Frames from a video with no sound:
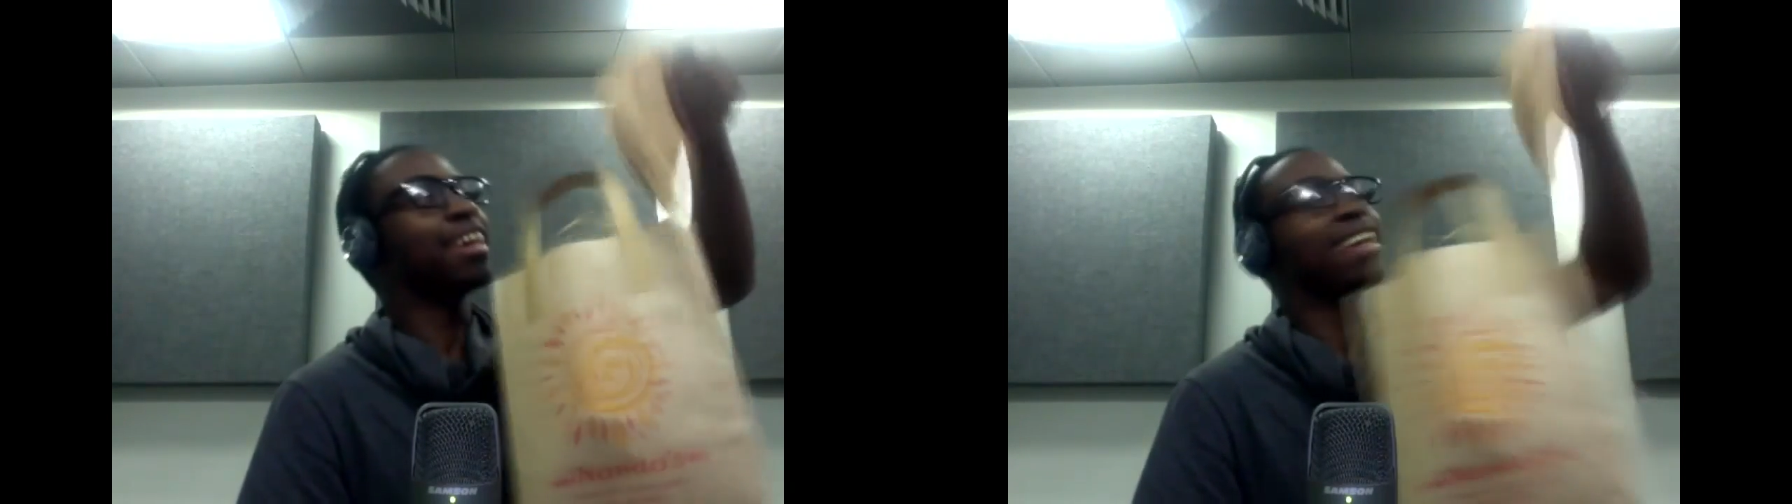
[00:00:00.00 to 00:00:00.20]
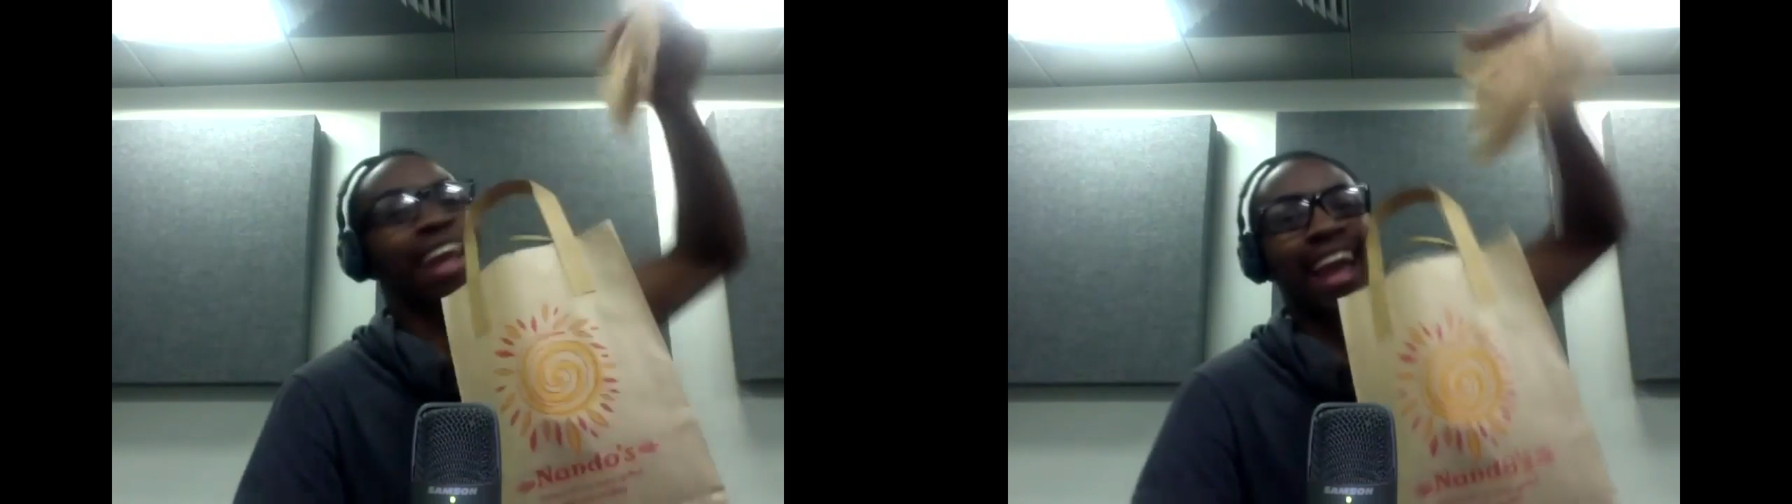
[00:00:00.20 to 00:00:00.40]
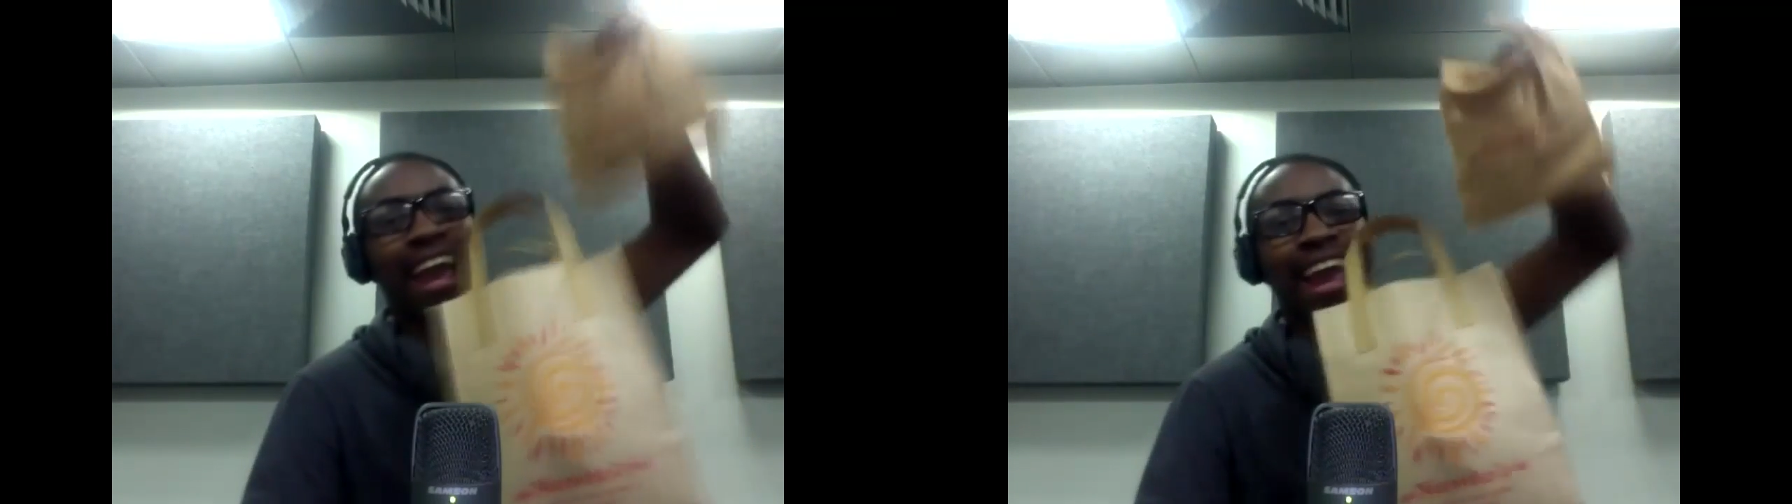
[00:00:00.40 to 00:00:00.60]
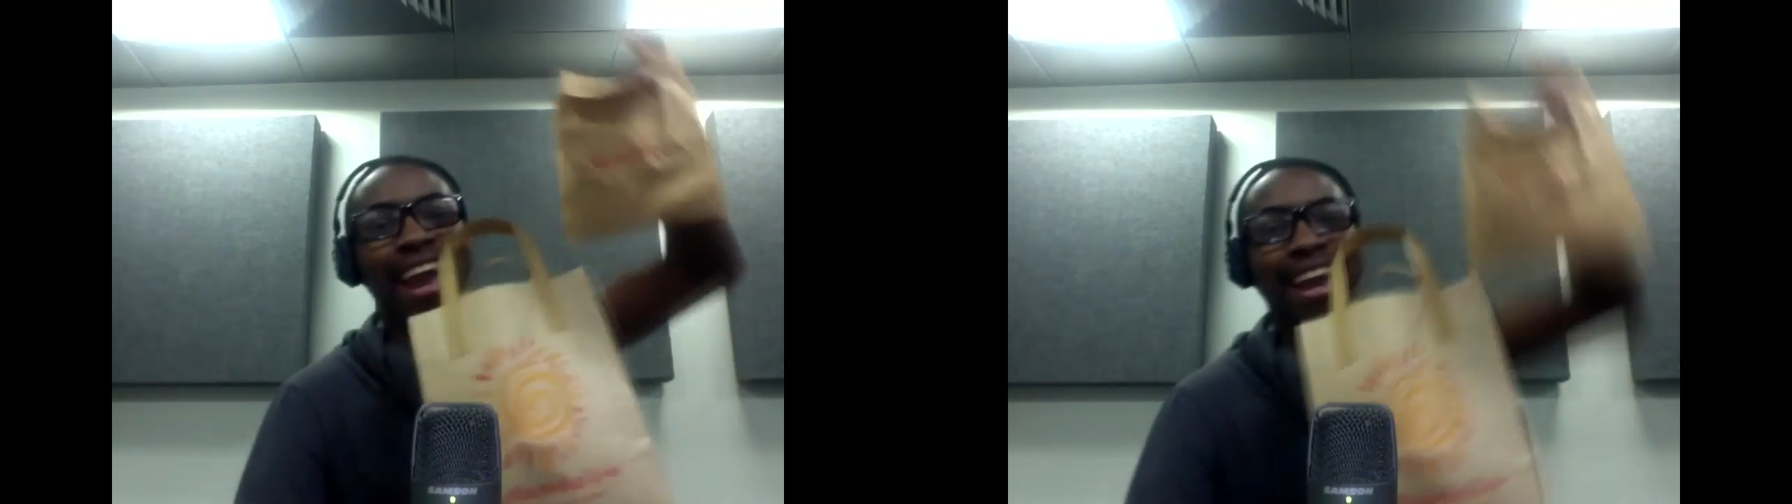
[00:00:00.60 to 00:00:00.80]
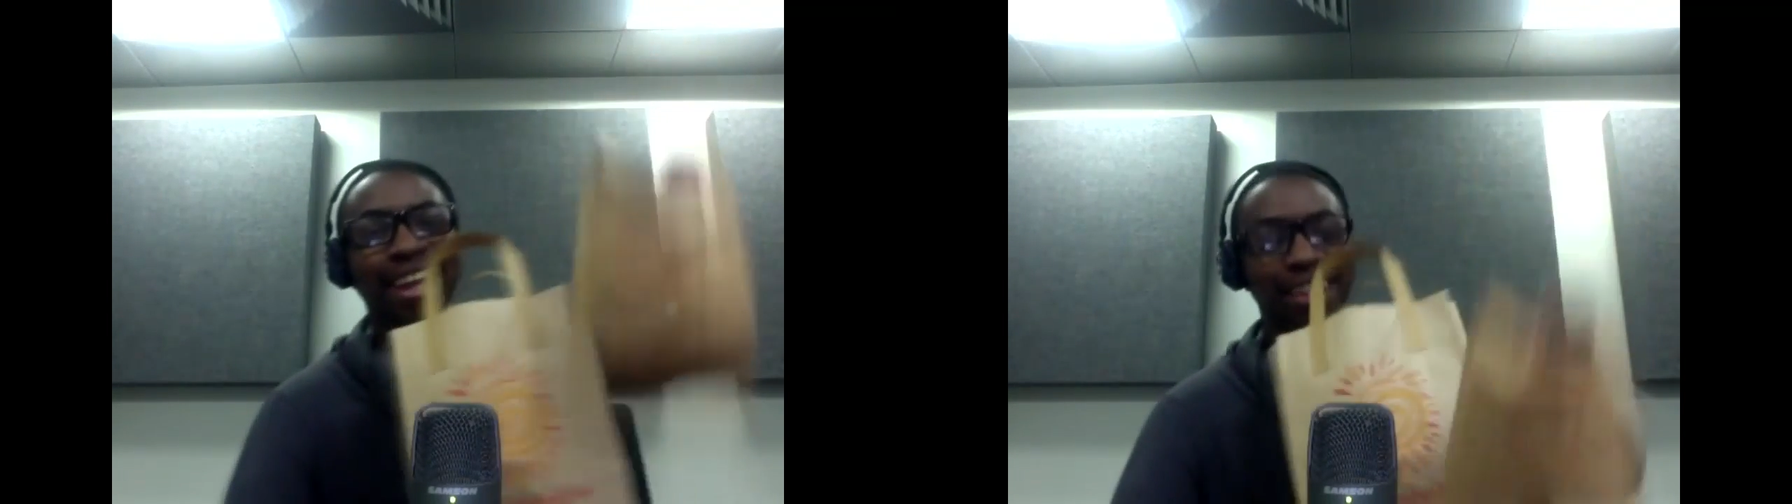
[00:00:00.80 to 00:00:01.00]

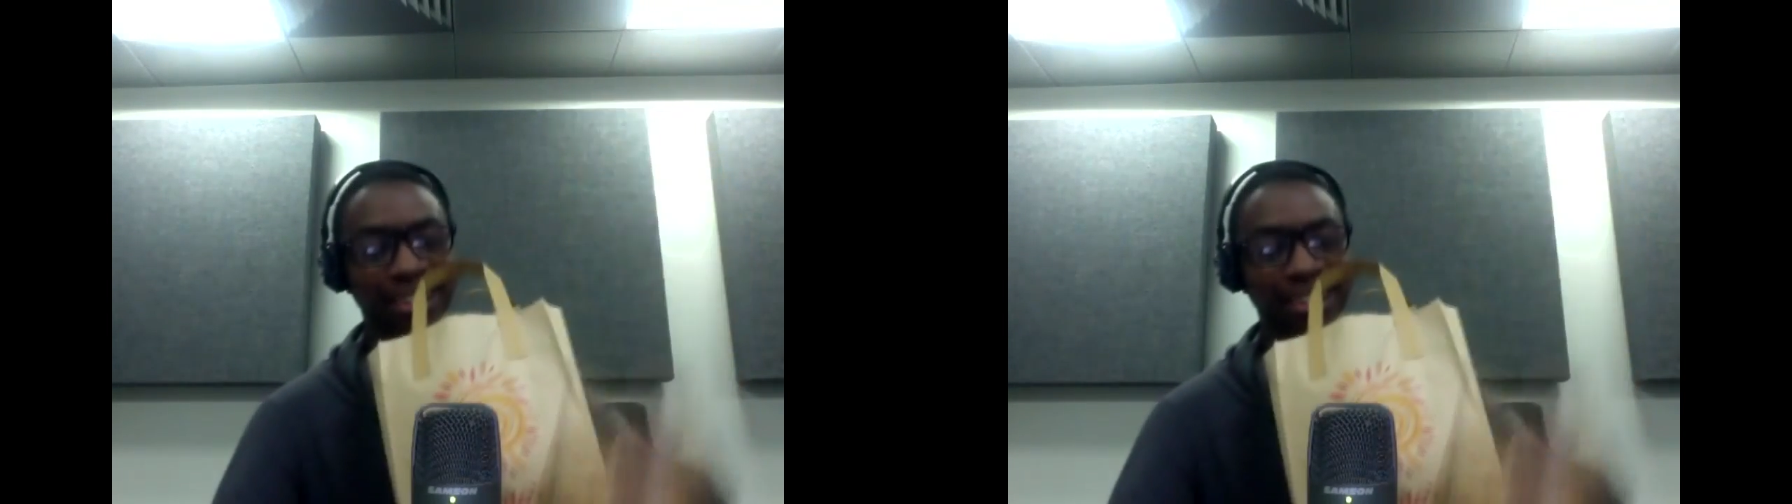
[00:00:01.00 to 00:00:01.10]
Yay!